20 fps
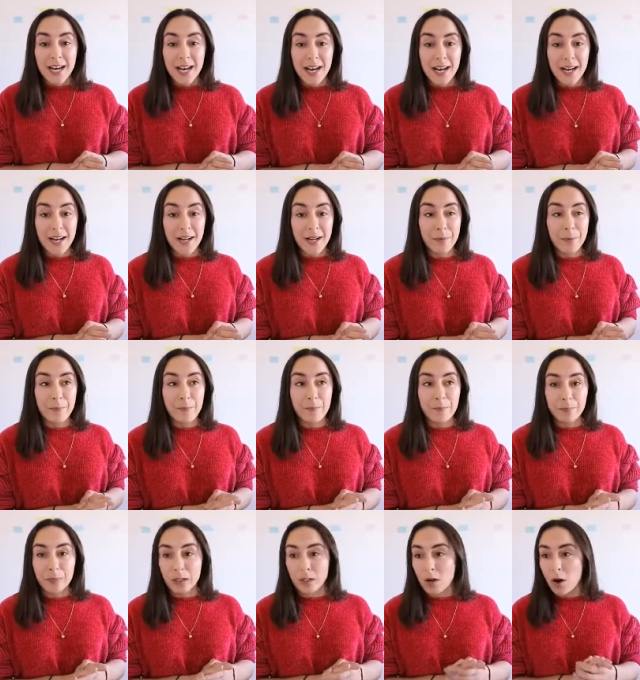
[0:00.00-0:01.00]
um,
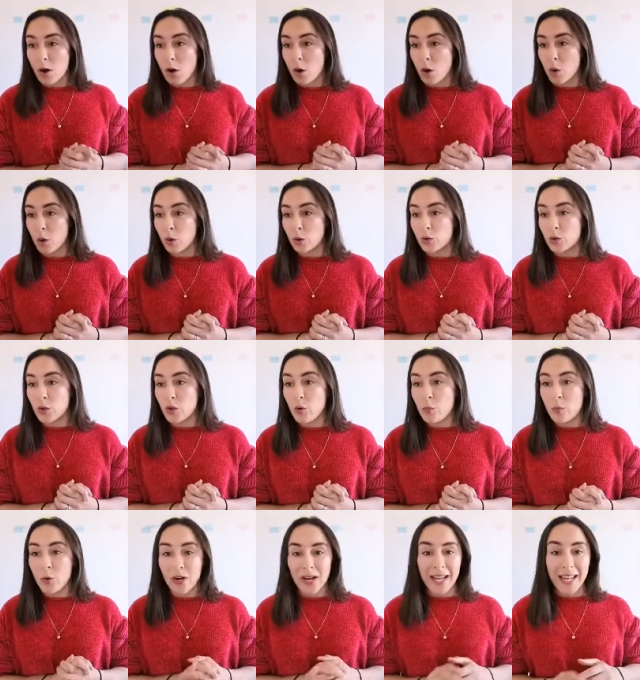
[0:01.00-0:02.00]
goal
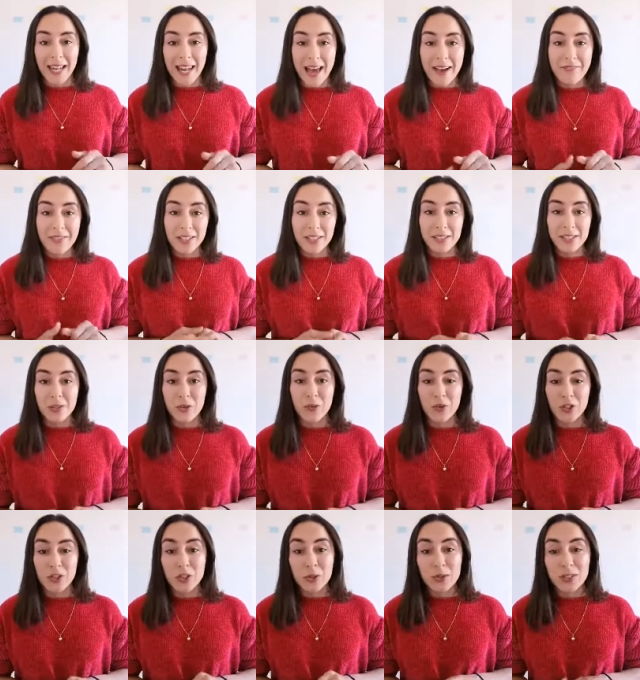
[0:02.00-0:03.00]
number eleven, so
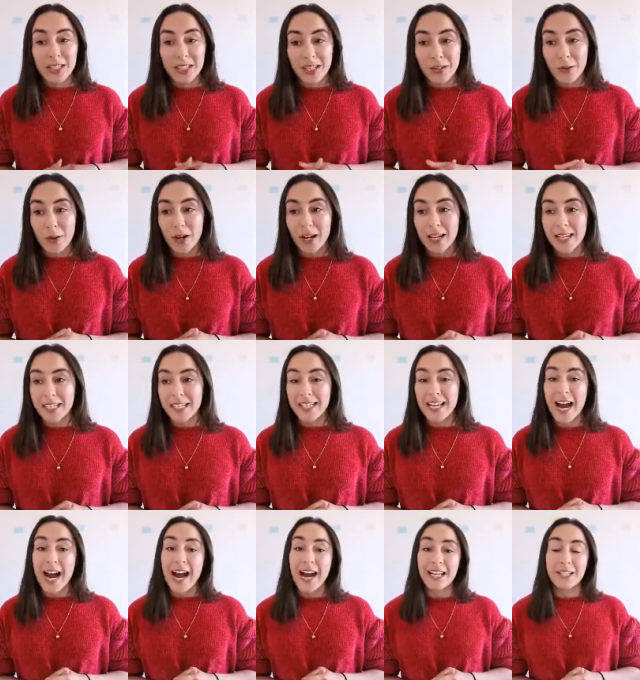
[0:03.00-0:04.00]
reduce
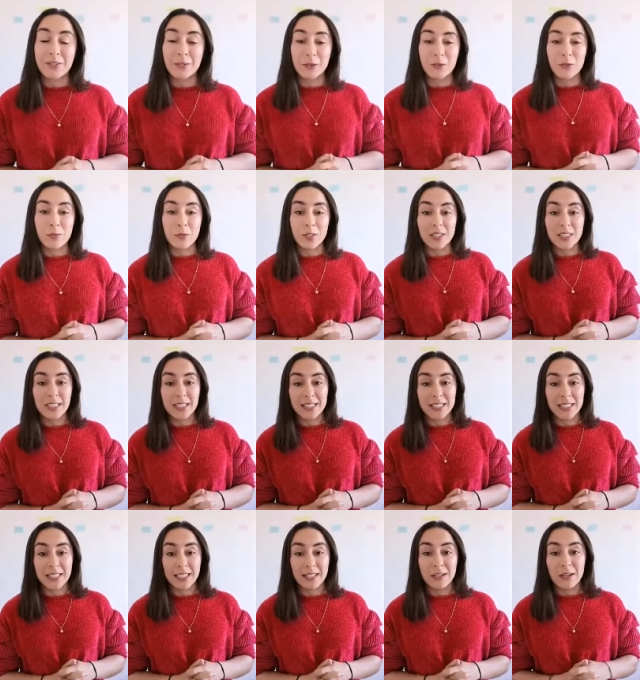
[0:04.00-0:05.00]
inequality, and goal number
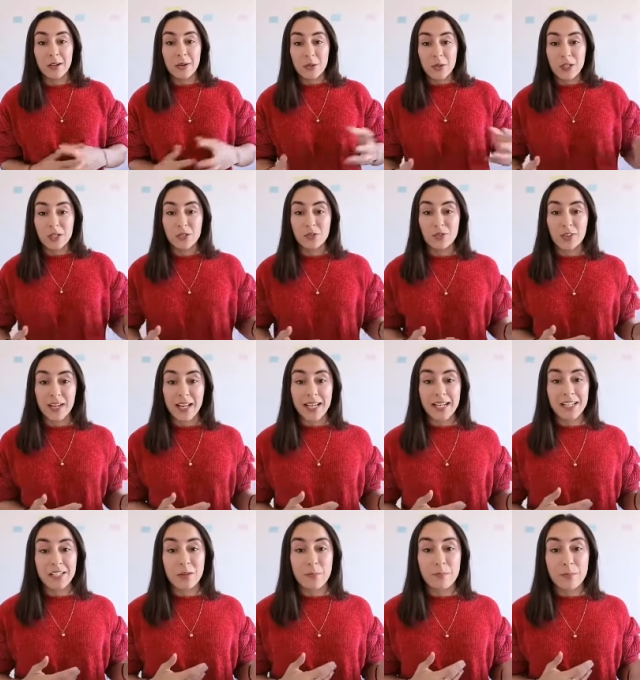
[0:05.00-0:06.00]
sixteen, which is
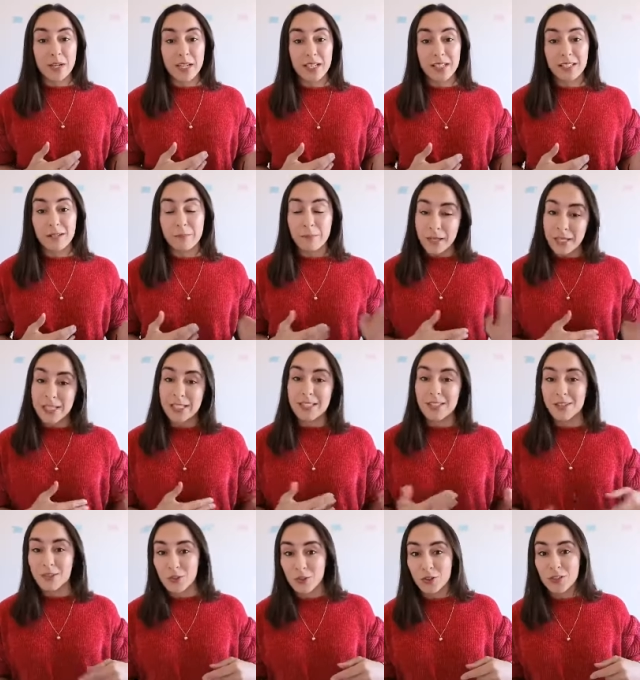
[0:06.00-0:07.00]
related to
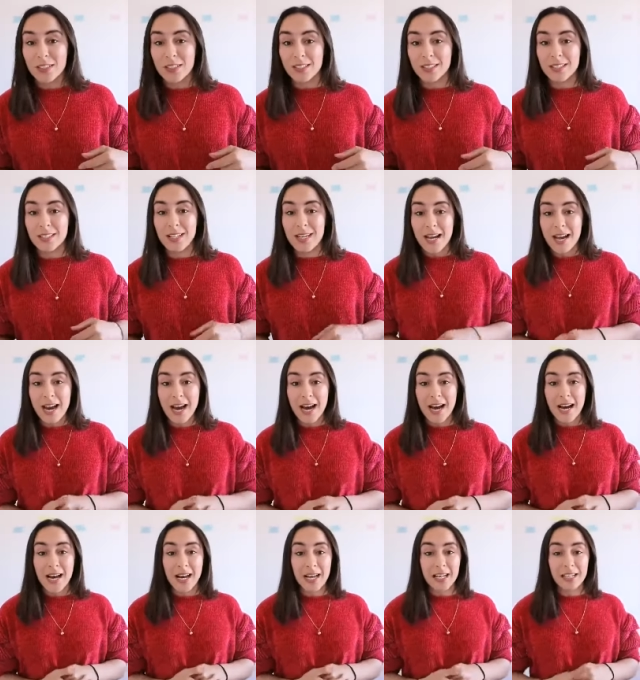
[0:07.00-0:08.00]
peace, justice
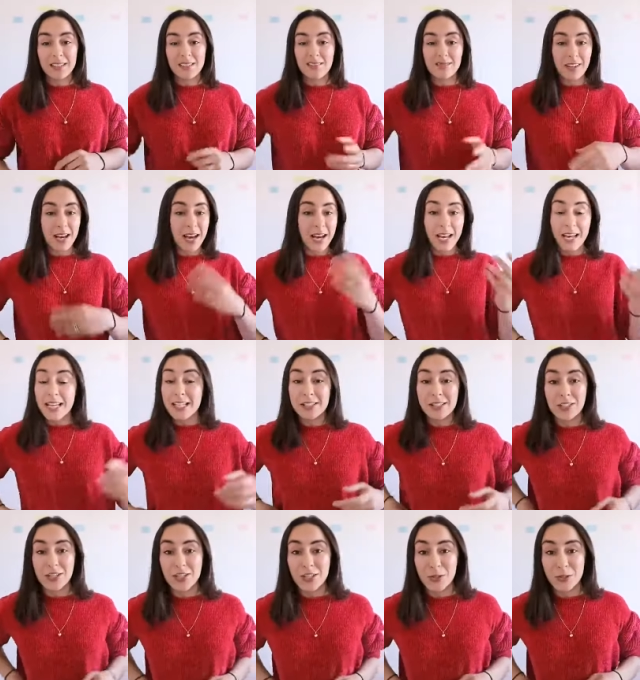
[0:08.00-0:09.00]
and uh,
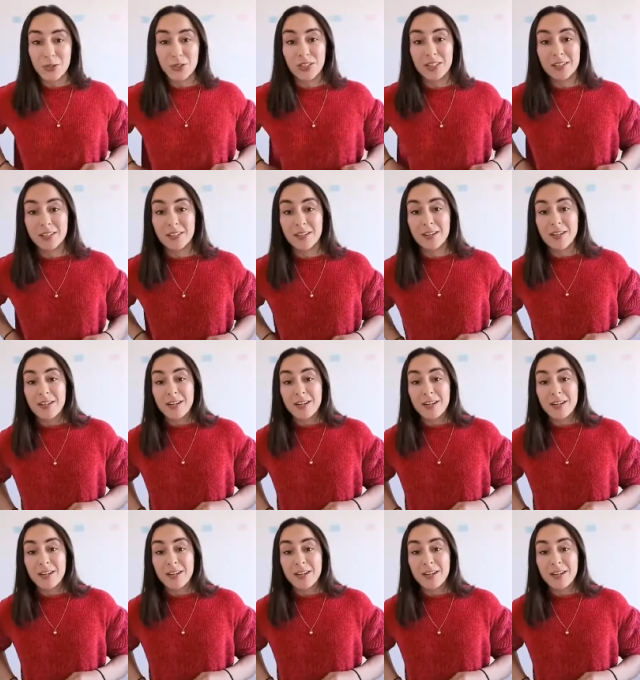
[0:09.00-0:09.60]
institutions.